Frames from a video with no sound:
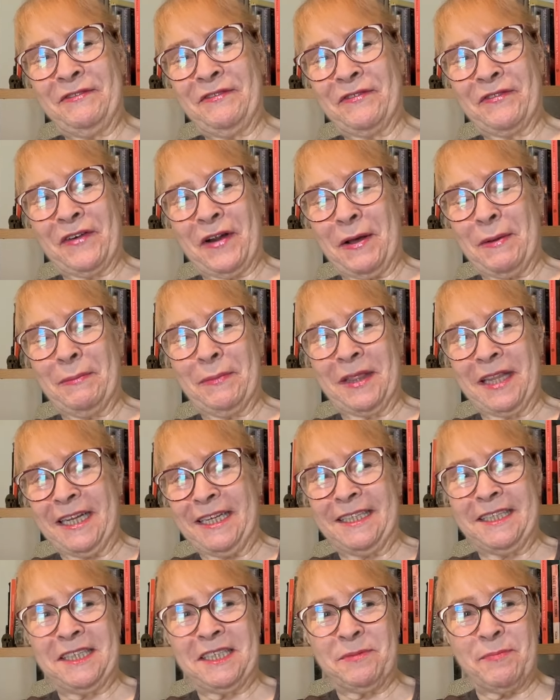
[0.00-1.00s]
from
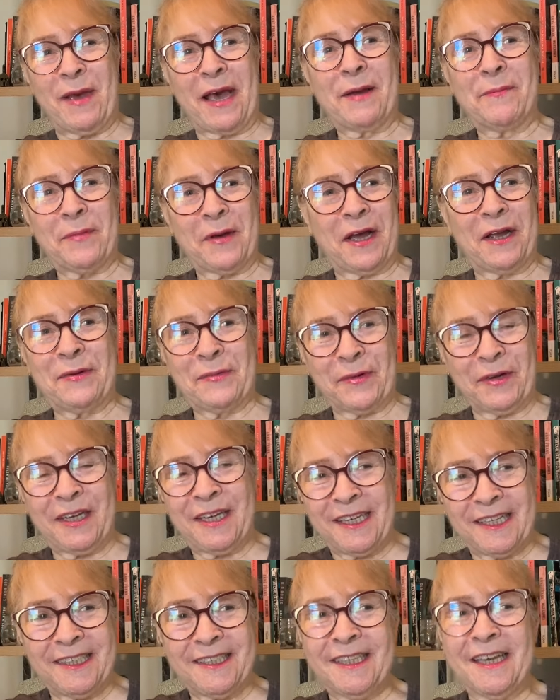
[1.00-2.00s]
Lindy's Magpie
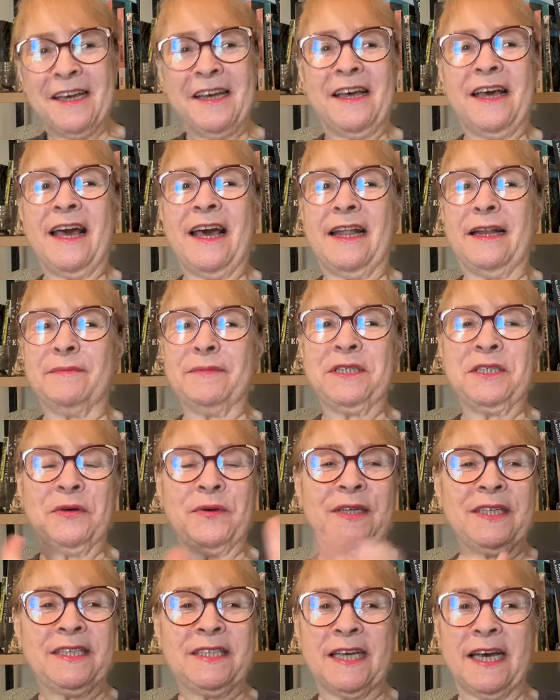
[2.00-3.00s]
Reads, and I'm so
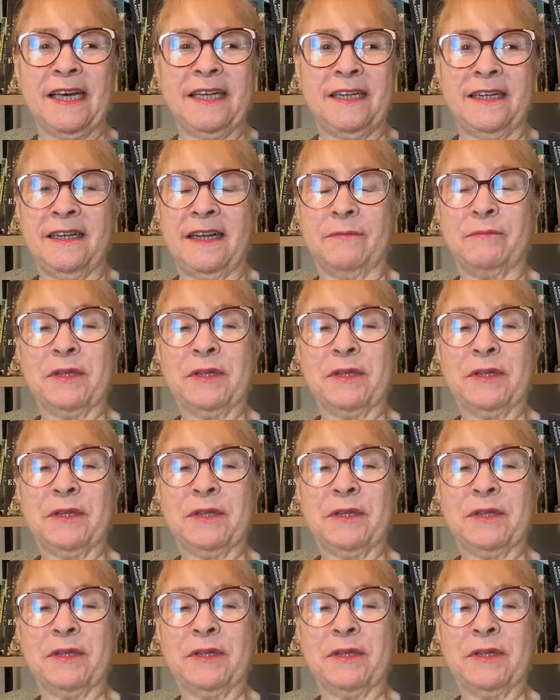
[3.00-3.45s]
excited.